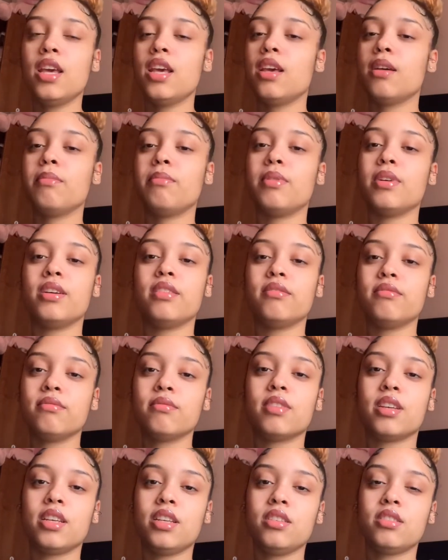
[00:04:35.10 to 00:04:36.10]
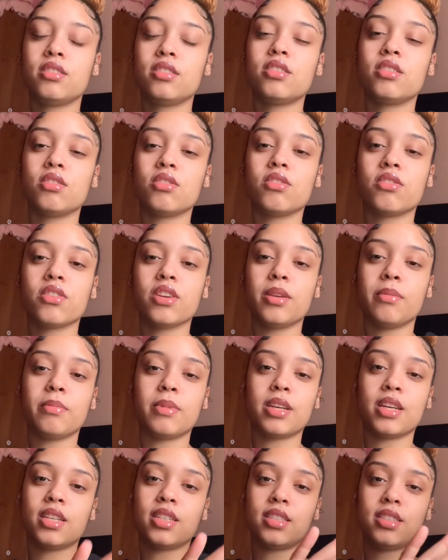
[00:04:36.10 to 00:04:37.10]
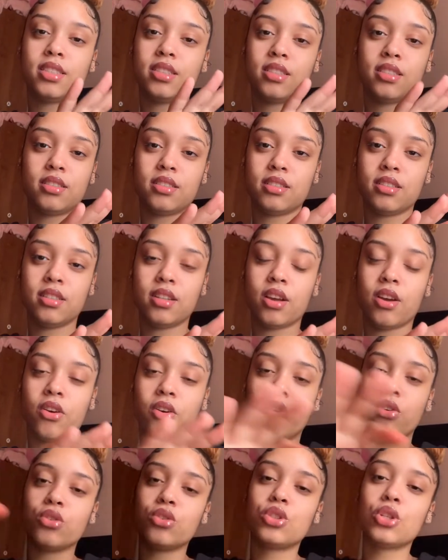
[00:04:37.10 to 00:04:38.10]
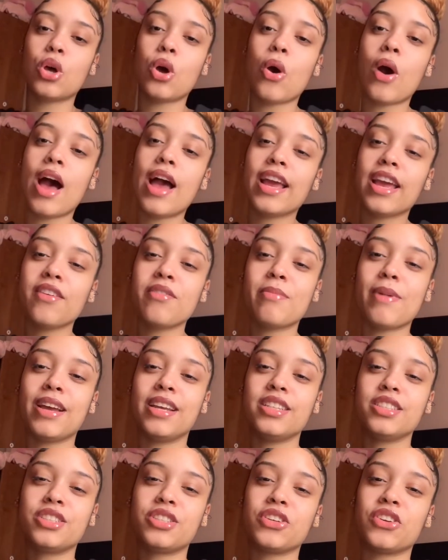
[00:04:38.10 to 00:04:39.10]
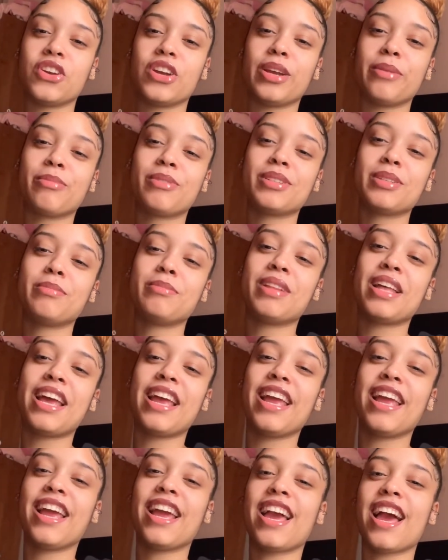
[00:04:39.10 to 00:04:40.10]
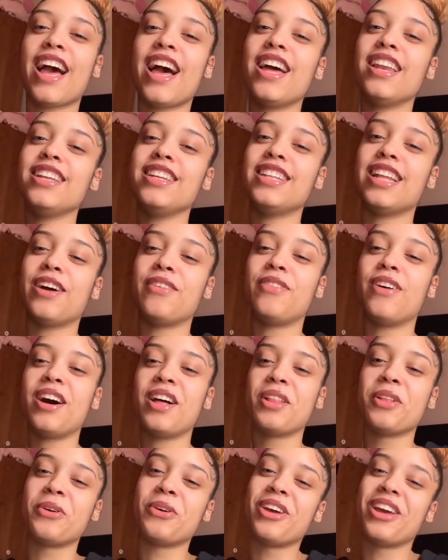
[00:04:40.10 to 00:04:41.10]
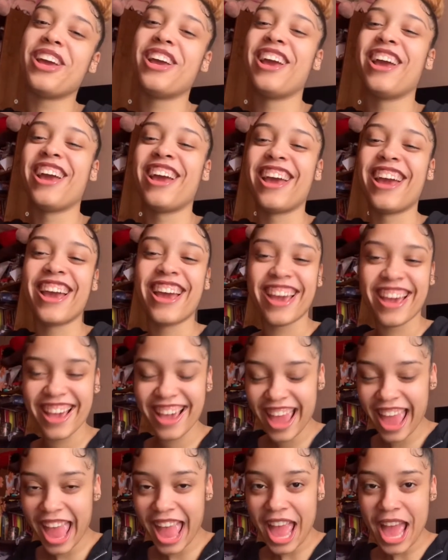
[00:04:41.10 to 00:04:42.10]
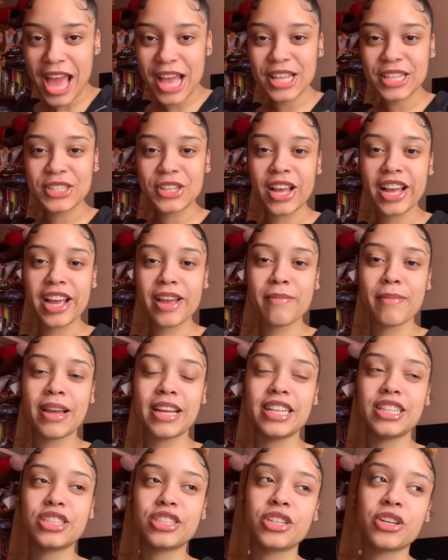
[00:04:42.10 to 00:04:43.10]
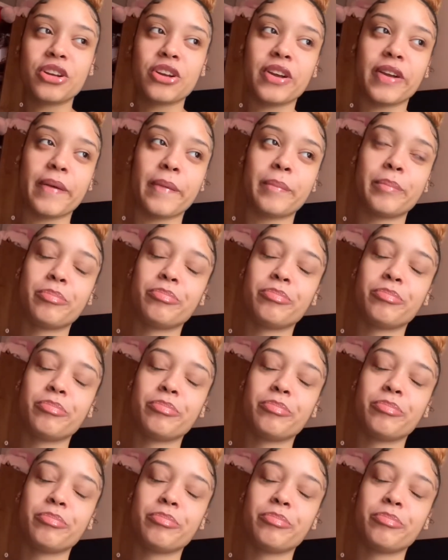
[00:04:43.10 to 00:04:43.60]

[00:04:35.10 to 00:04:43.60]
but like, he's still a creep, because no. So I give him my Instagram because I'm like, I need that follower. So I give my Instagram,